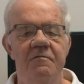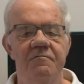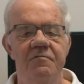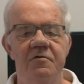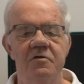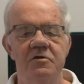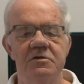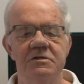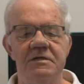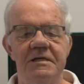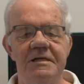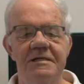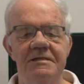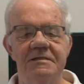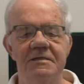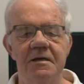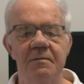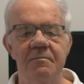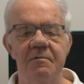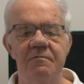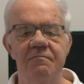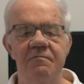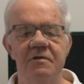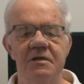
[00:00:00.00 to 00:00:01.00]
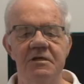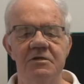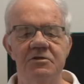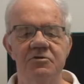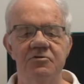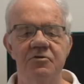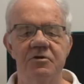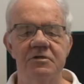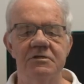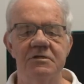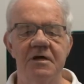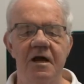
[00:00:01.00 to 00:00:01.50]
Firstly, some of
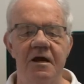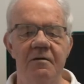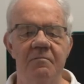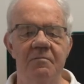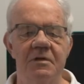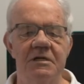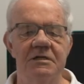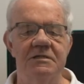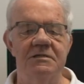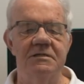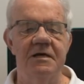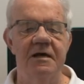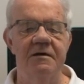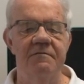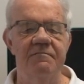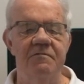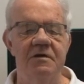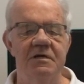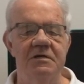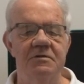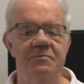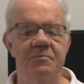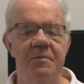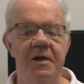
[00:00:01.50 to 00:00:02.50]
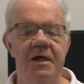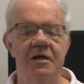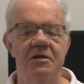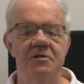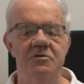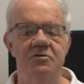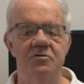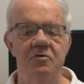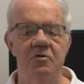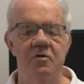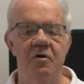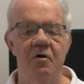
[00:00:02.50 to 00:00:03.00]
these retirement savings
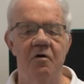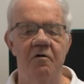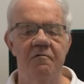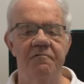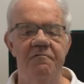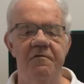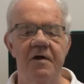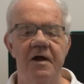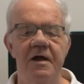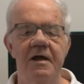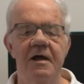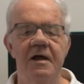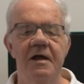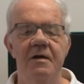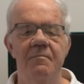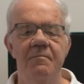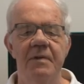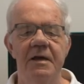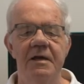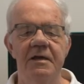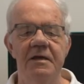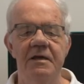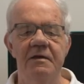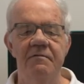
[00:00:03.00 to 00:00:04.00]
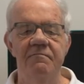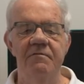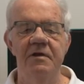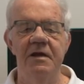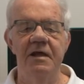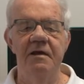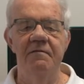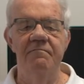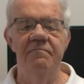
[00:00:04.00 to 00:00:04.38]
plans on offer may even